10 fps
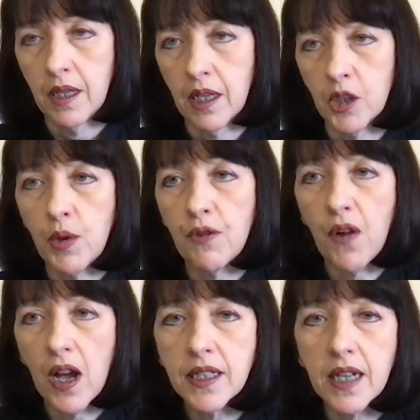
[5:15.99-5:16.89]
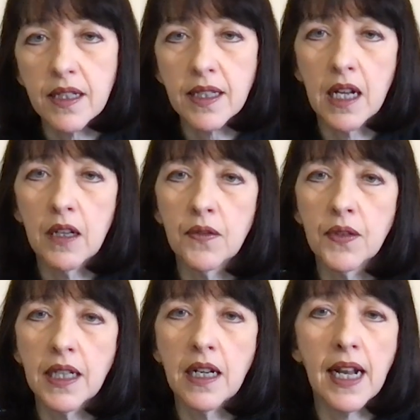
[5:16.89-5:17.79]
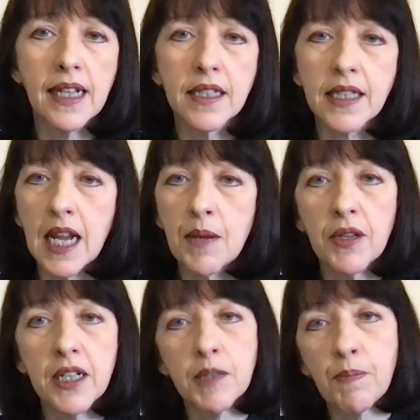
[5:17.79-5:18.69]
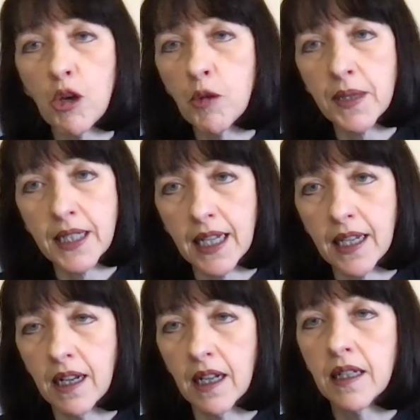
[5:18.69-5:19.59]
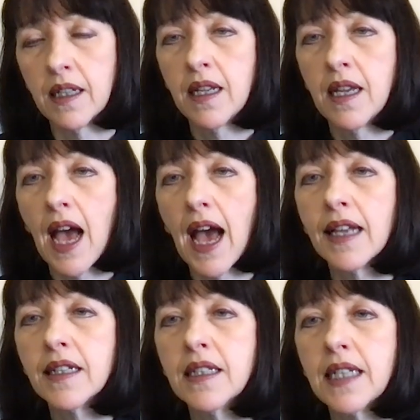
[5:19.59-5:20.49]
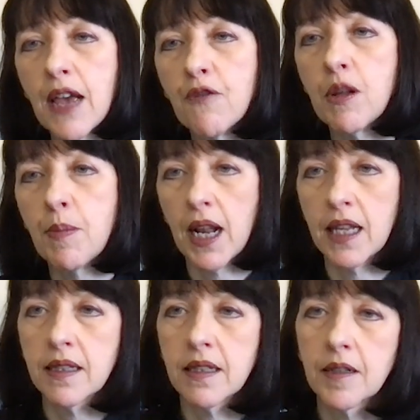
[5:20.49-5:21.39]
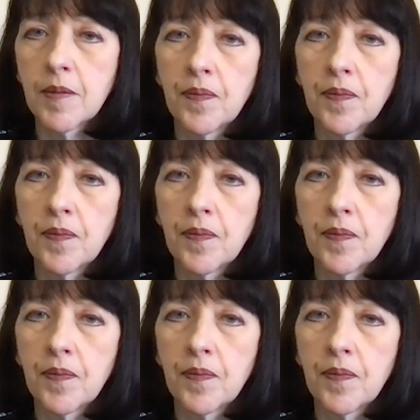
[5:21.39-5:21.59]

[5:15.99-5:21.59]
and we find ourselves in a landscape that is both particular and every place,